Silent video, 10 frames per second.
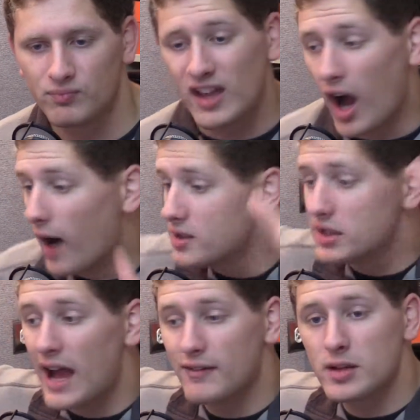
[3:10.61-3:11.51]
They
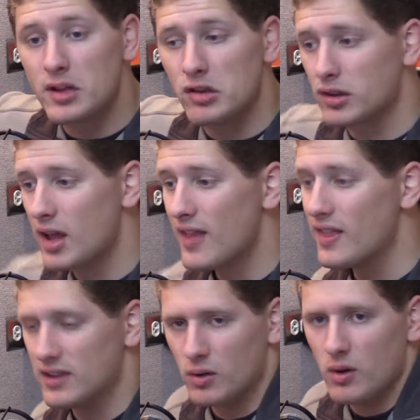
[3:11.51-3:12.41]
obviously have some issues.
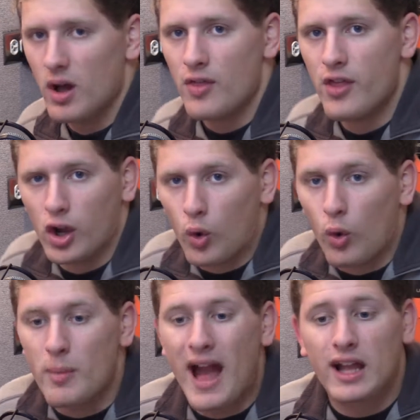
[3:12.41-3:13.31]
You know, their
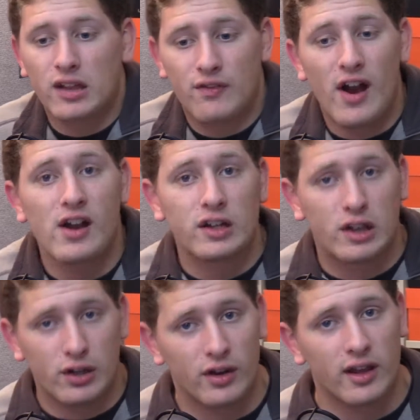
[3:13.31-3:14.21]
quarterback is very
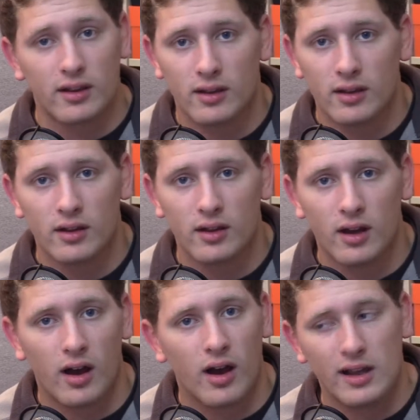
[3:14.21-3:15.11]
concerning.
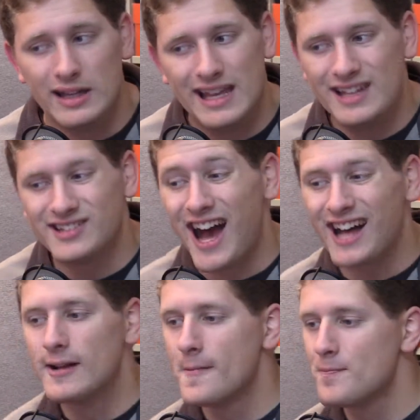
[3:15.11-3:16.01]
He's
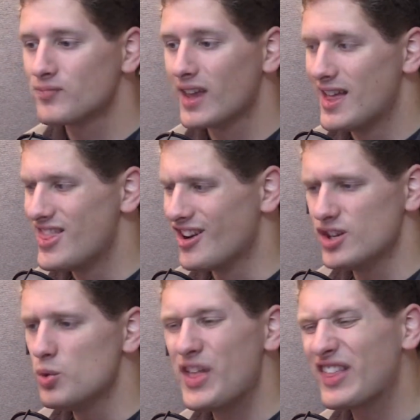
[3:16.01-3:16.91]
not there.
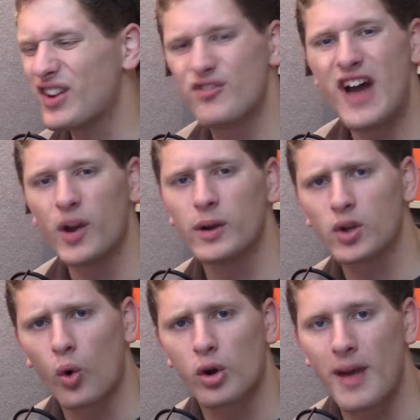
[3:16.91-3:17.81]
You would think their veteran
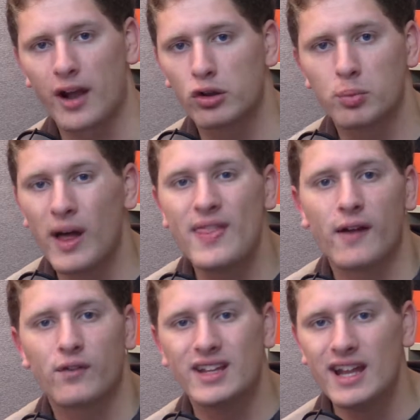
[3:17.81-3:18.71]
quarterback, who's played
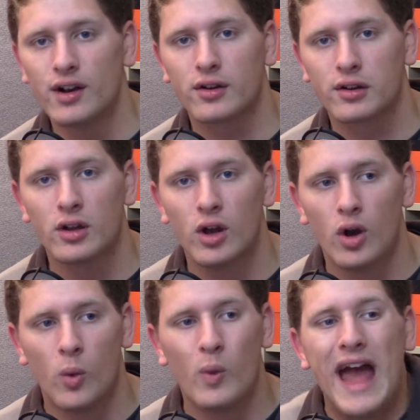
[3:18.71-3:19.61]
there for years,
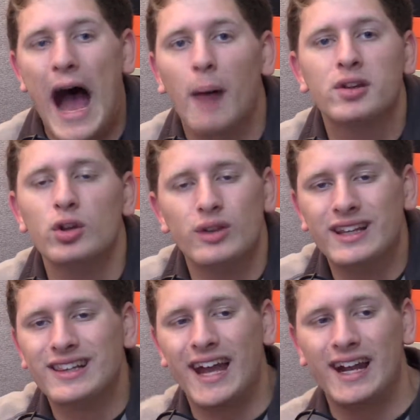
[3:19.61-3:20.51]
would absolutely
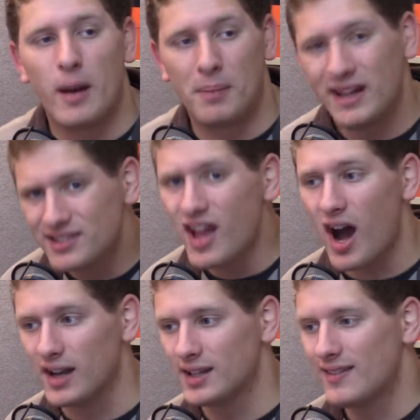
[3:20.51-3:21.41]
light it up. And he's
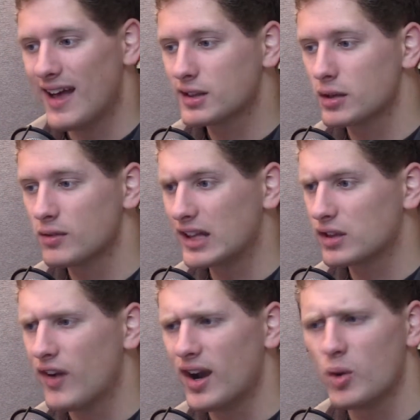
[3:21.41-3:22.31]
not. And
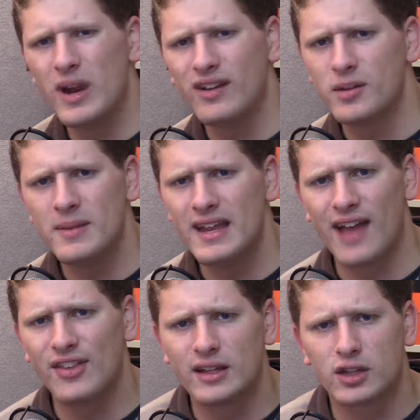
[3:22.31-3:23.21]
that's very weird to me.
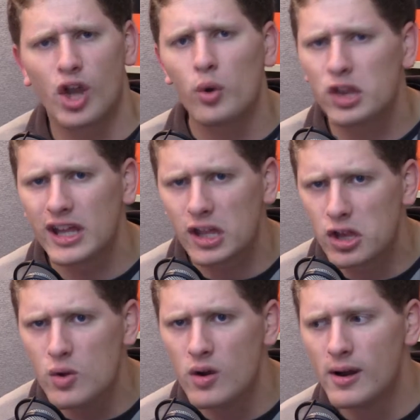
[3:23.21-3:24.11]
I think it's a coaching
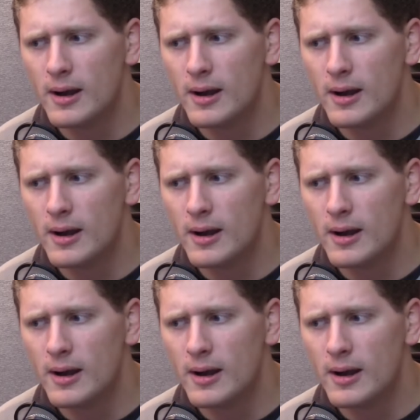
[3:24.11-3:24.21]
issue.